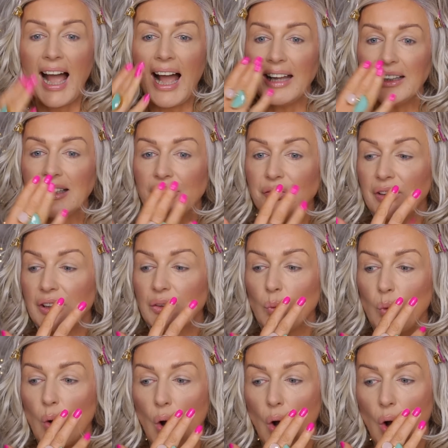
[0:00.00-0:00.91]
I
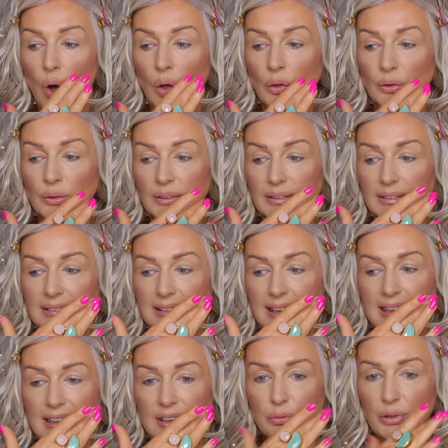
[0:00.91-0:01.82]
even wore
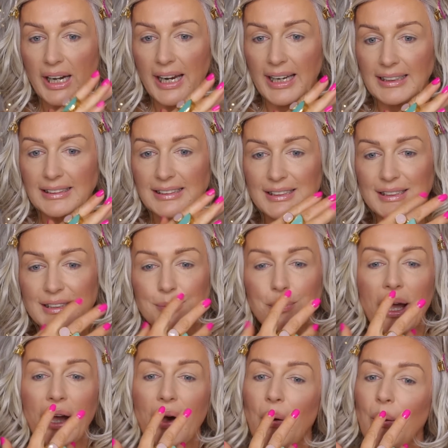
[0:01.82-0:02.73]
this ring. This
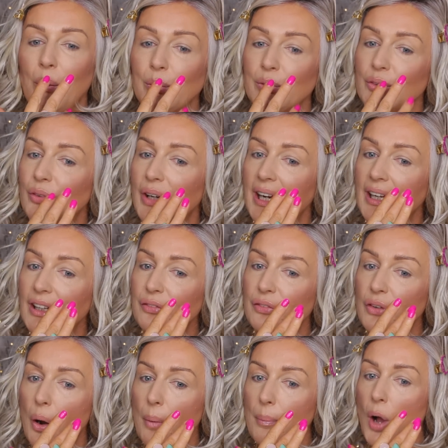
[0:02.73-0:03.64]
is my old ring
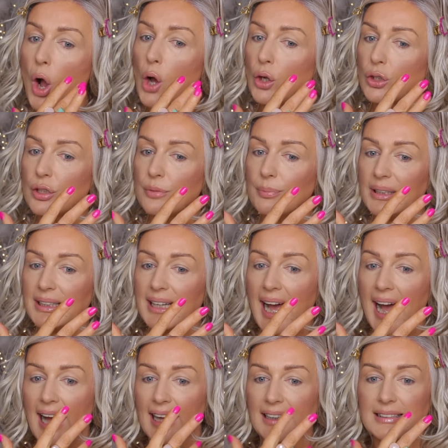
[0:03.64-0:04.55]
from Ottoman
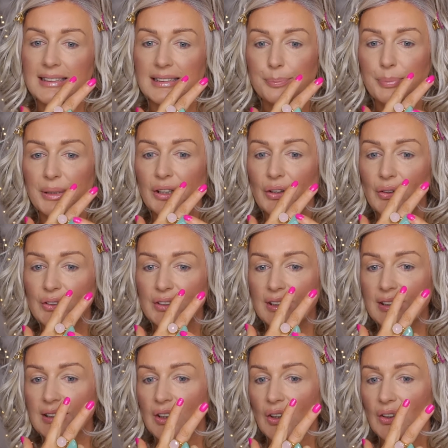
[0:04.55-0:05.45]
Hands
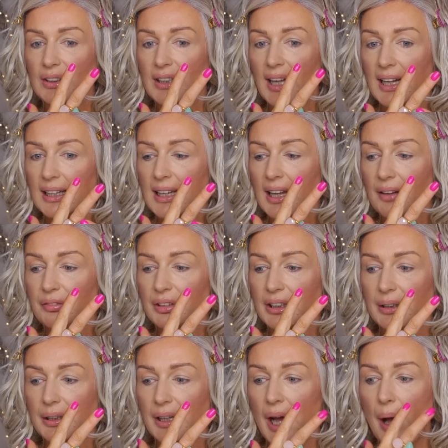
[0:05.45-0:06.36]
because it's got that
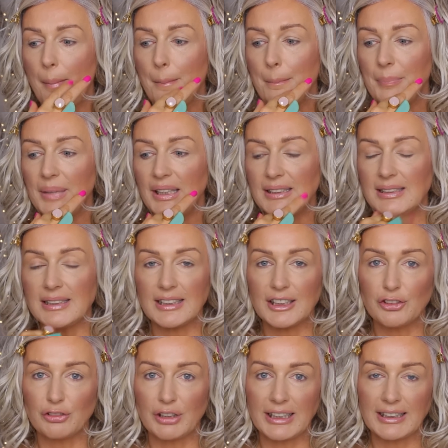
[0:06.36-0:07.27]
lovely
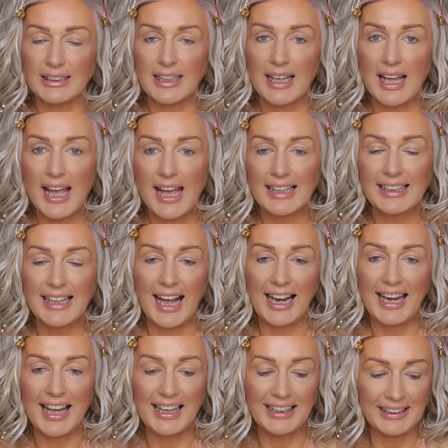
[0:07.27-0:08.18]
minty green
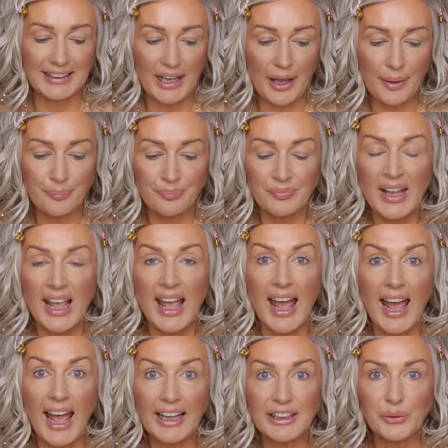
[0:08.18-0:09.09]
color here.
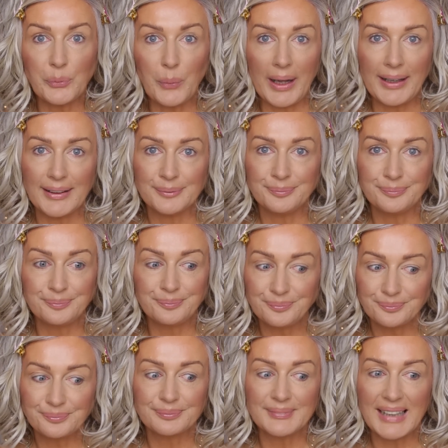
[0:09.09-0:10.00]
Anyway,
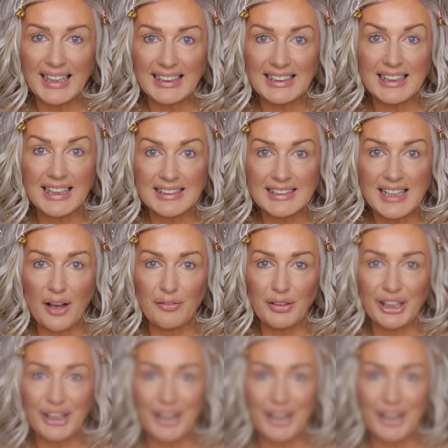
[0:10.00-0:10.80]
let's have